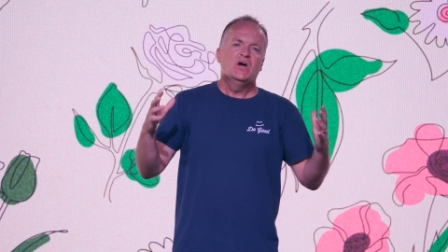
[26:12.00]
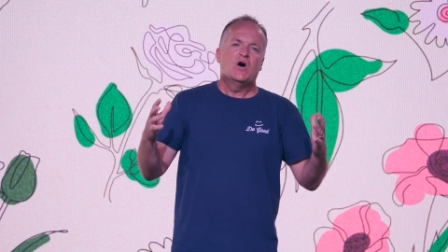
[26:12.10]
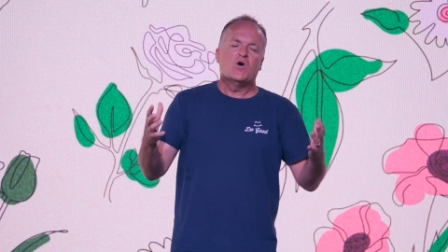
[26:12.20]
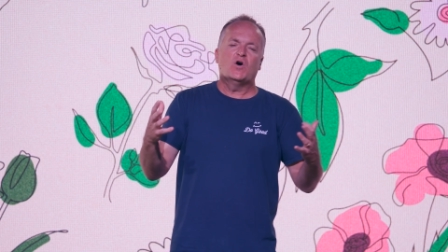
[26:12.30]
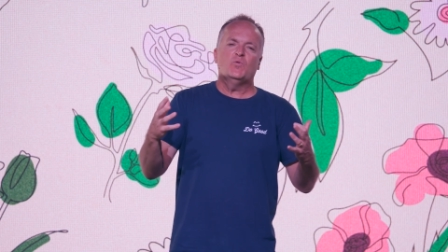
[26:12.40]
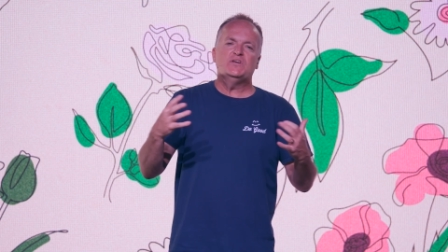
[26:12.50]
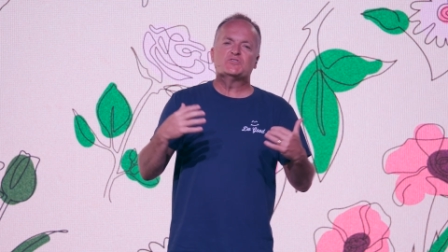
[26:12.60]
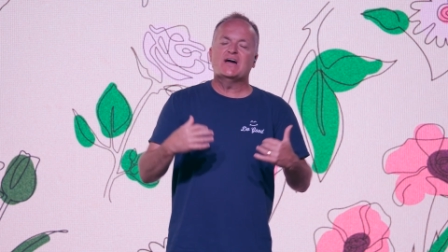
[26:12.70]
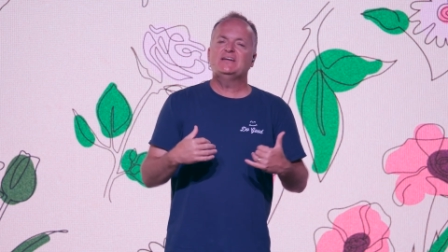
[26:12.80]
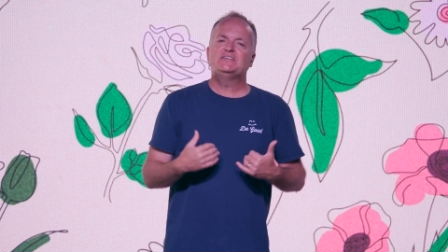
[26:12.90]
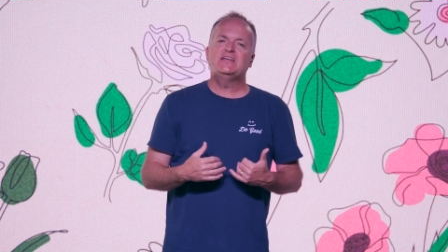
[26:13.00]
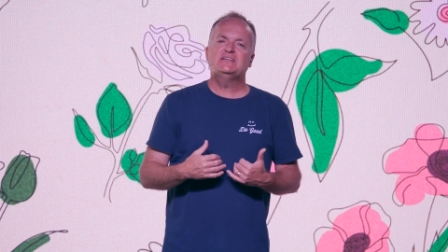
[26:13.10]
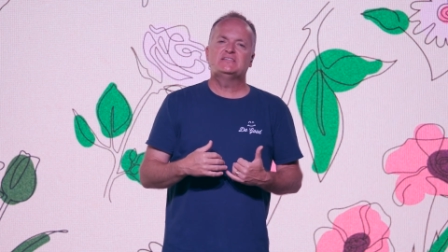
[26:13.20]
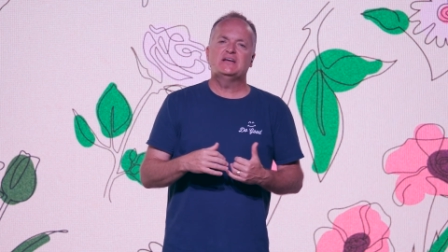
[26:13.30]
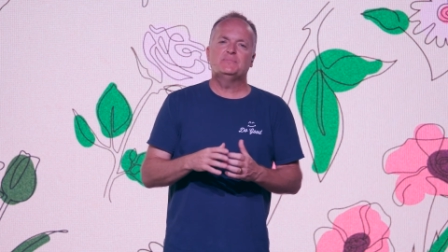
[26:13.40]
Or are we trying to
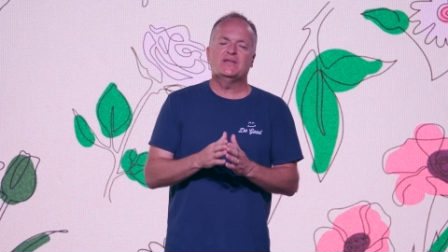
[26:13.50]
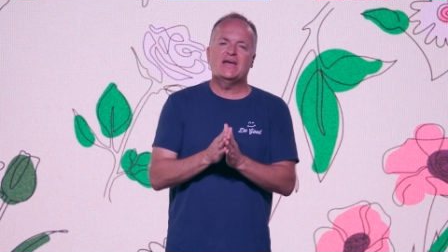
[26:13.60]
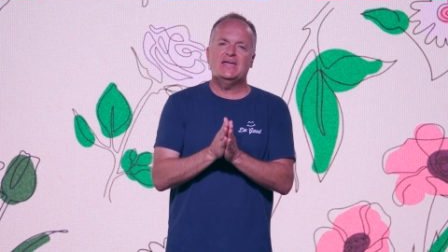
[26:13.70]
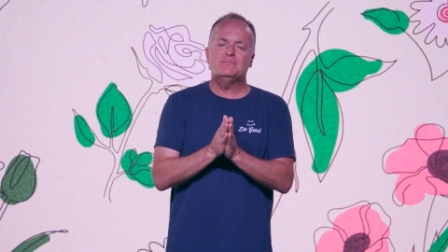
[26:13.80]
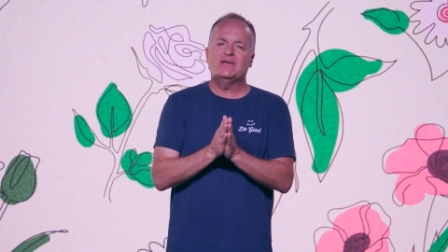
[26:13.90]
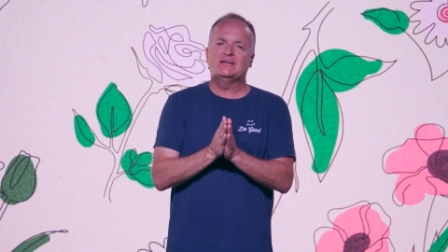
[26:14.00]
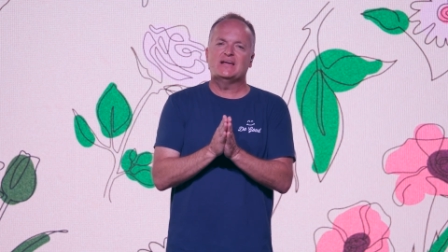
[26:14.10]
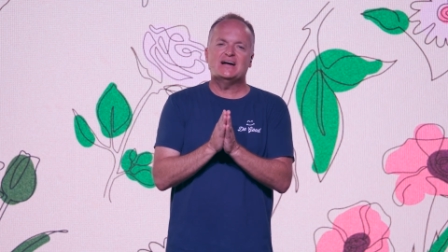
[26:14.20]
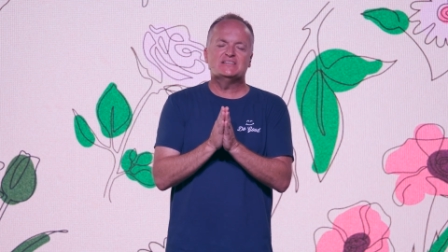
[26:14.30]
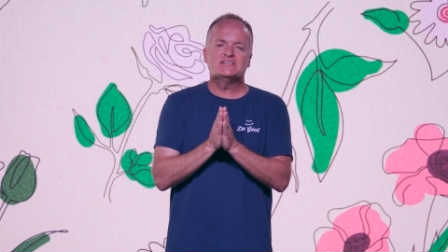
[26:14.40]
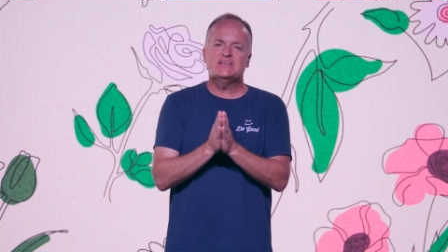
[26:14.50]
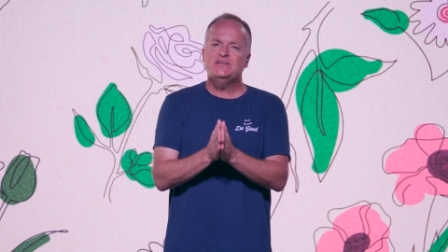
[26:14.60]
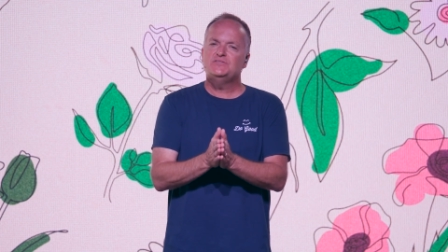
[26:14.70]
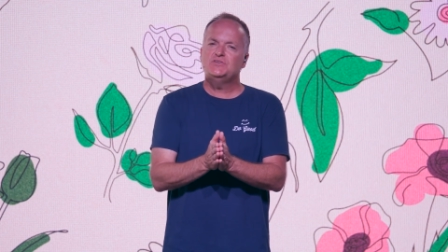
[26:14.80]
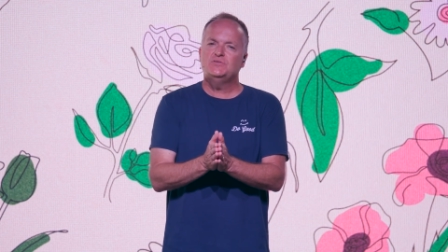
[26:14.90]
teach them that, hey, man, God
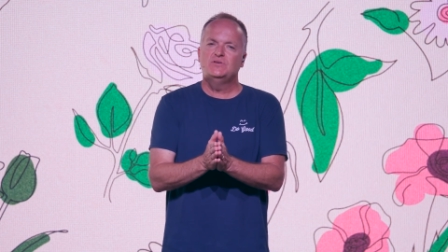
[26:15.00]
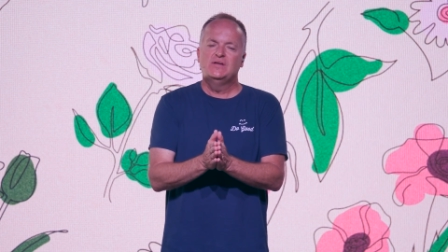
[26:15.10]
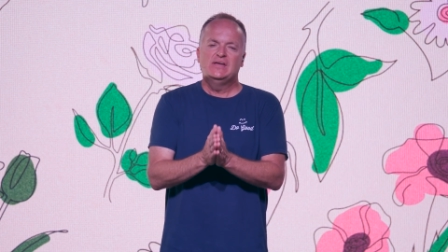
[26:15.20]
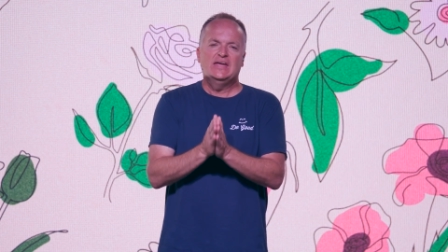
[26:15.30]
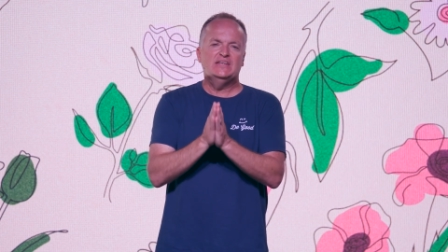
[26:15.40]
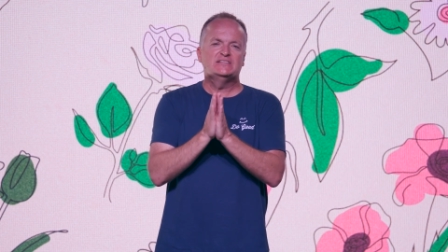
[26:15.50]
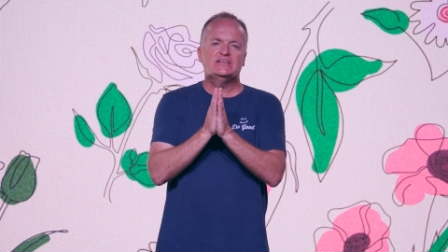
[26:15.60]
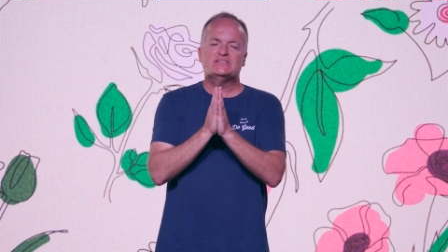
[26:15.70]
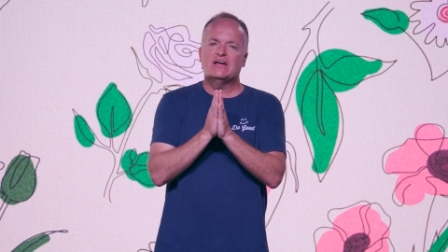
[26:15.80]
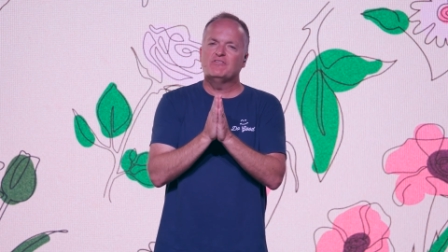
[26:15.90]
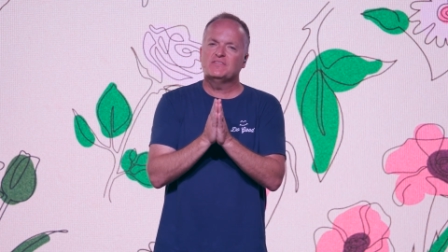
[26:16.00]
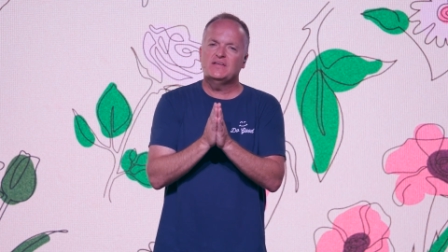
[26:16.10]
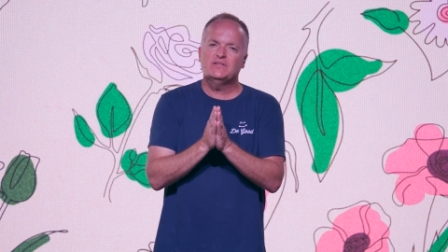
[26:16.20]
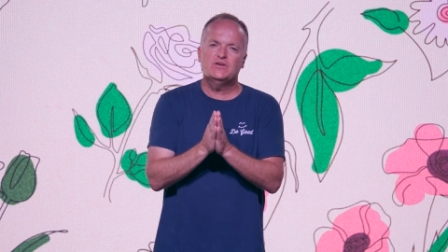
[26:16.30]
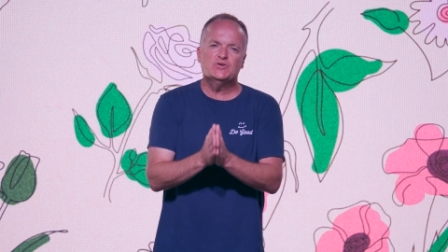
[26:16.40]
sees you and He sees
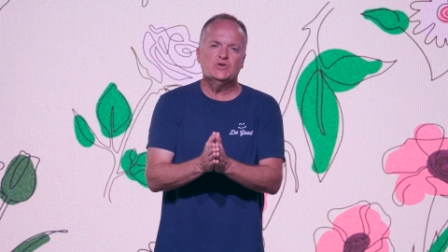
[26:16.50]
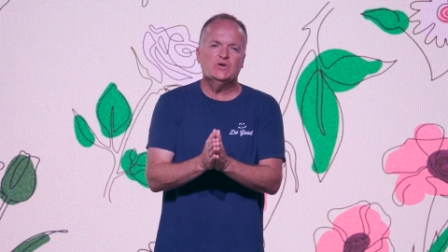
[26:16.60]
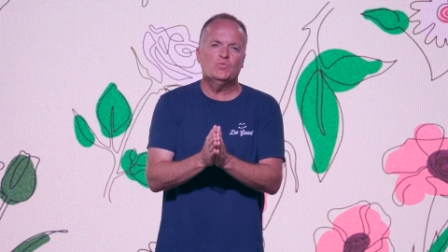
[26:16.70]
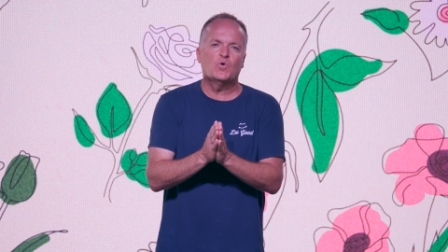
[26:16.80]
everything that you're doing?